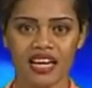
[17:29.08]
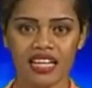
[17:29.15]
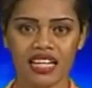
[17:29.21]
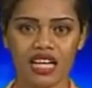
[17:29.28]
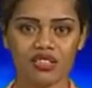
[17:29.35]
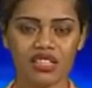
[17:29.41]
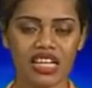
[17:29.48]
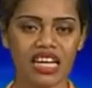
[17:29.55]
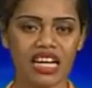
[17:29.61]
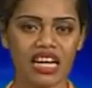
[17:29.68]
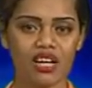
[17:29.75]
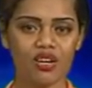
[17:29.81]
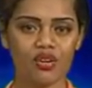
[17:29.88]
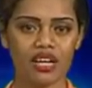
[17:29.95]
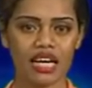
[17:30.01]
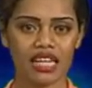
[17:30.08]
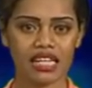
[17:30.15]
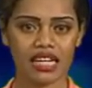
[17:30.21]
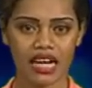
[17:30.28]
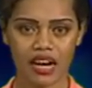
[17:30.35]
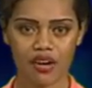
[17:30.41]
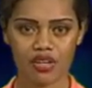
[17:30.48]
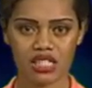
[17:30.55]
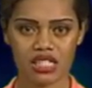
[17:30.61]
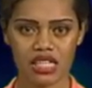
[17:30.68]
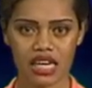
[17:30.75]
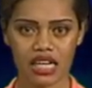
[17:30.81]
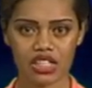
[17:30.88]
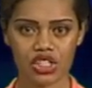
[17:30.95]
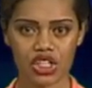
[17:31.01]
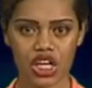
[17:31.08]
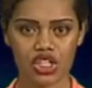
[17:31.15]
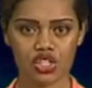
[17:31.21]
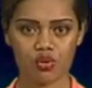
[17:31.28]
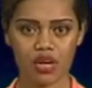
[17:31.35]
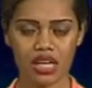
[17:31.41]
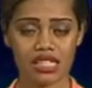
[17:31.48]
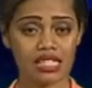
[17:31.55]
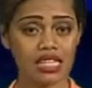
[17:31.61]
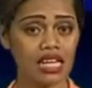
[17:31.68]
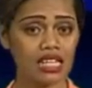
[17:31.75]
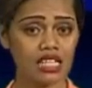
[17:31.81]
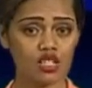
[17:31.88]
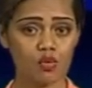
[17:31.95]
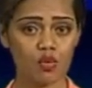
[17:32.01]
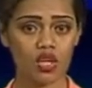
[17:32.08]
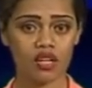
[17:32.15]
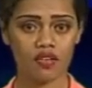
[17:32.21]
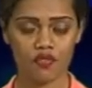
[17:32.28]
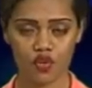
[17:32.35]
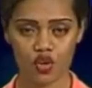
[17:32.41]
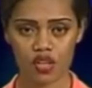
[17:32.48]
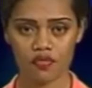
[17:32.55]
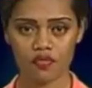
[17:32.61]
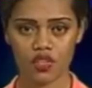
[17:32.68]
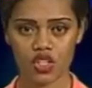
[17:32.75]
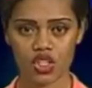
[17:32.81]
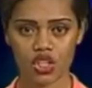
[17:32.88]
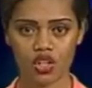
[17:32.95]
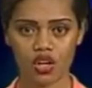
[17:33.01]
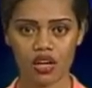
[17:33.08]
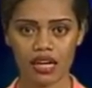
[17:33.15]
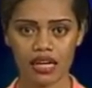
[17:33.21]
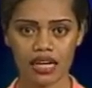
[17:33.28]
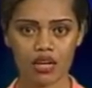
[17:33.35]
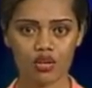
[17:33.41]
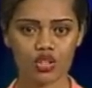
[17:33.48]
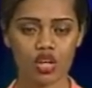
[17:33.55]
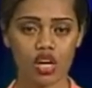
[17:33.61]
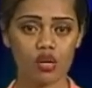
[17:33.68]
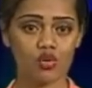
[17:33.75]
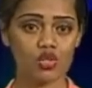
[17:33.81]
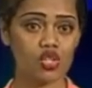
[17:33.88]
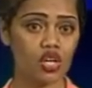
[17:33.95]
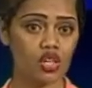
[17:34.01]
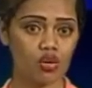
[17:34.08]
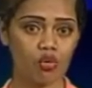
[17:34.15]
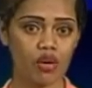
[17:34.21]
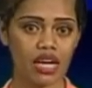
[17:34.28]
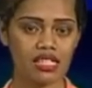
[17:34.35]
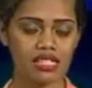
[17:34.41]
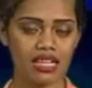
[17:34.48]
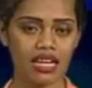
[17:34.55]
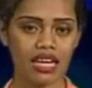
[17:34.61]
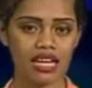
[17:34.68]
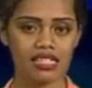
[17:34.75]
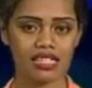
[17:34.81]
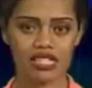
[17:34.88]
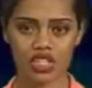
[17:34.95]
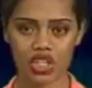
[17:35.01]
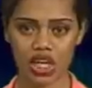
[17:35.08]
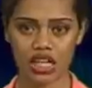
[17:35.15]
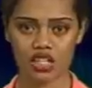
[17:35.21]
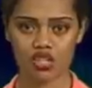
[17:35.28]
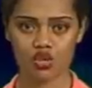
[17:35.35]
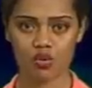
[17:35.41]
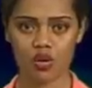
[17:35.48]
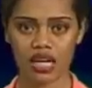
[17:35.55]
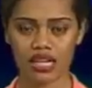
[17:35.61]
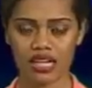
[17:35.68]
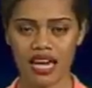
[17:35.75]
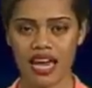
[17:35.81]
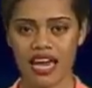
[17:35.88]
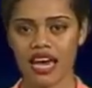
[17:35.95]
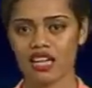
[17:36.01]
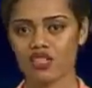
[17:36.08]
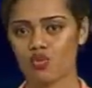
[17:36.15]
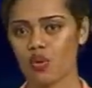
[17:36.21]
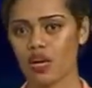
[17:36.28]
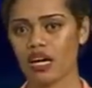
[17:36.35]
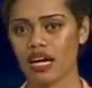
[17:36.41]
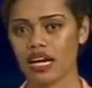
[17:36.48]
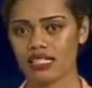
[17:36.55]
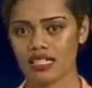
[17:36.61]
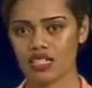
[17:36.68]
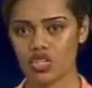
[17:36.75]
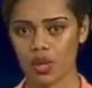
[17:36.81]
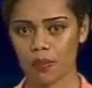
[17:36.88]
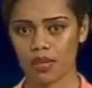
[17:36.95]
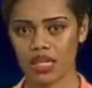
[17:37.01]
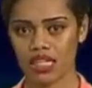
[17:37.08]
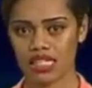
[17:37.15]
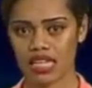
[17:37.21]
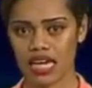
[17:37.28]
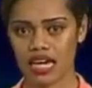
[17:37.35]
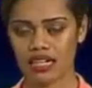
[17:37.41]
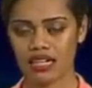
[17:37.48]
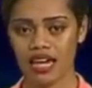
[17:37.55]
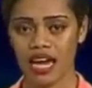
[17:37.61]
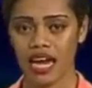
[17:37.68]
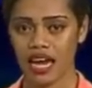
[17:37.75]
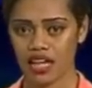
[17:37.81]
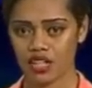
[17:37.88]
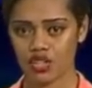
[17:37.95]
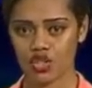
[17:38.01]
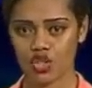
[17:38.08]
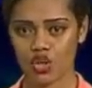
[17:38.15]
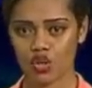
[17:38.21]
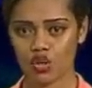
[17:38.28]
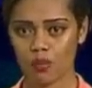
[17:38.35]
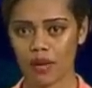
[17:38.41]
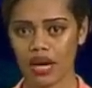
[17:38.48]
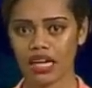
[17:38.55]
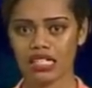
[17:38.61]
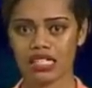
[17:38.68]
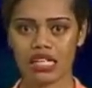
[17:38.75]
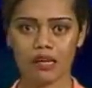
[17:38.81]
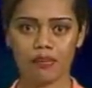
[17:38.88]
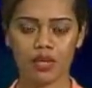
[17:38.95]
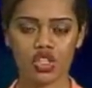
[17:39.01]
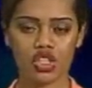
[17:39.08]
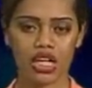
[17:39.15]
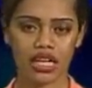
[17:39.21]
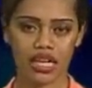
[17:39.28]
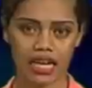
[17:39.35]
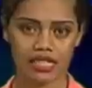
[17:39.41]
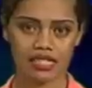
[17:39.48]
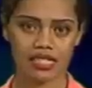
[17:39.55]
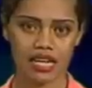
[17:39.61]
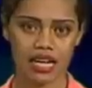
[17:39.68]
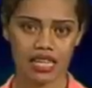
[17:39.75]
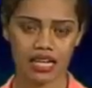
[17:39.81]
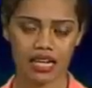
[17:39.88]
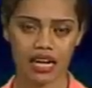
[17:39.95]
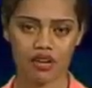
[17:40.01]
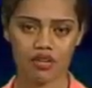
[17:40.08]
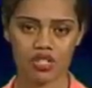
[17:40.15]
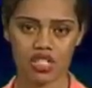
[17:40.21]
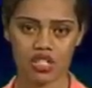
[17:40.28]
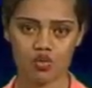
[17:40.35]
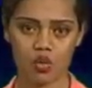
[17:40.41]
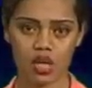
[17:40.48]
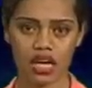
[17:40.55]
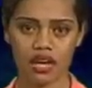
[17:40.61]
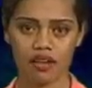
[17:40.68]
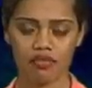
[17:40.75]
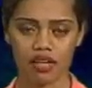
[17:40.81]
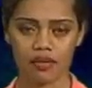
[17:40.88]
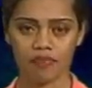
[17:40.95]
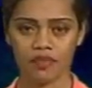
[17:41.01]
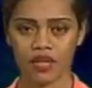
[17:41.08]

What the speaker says: Now taking a look at the currency exchange rate set this morning for the Fijian dollar. Our dollar was on the rise against the Chinese yuan as well as the Japanese yen and showed minor slippage against the other currencies we cover.